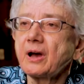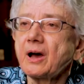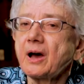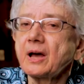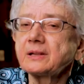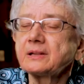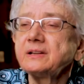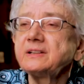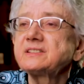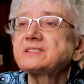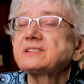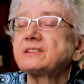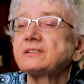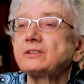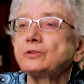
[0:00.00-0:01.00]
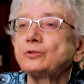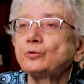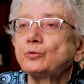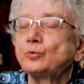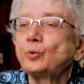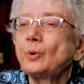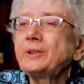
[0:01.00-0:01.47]
at least
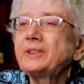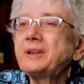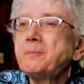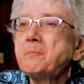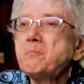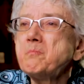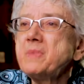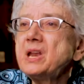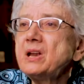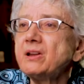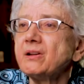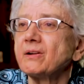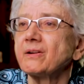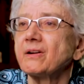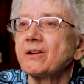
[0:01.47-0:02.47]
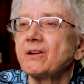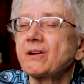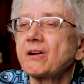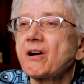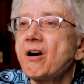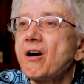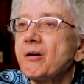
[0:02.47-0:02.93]
20 million
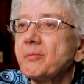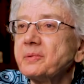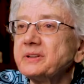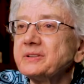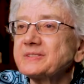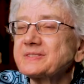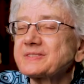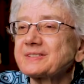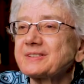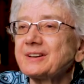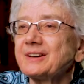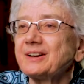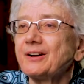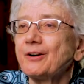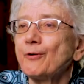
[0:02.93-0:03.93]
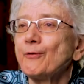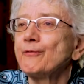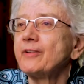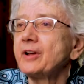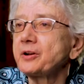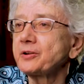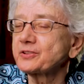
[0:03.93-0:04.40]
copies of
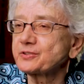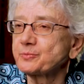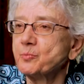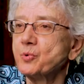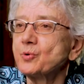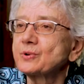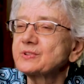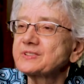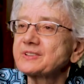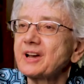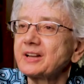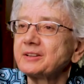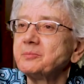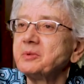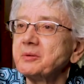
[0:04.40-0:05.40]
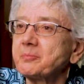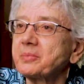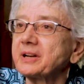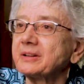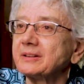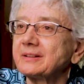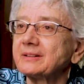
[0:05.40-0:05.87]
various books had been
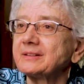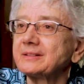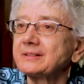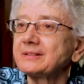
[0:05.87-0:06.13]
printed.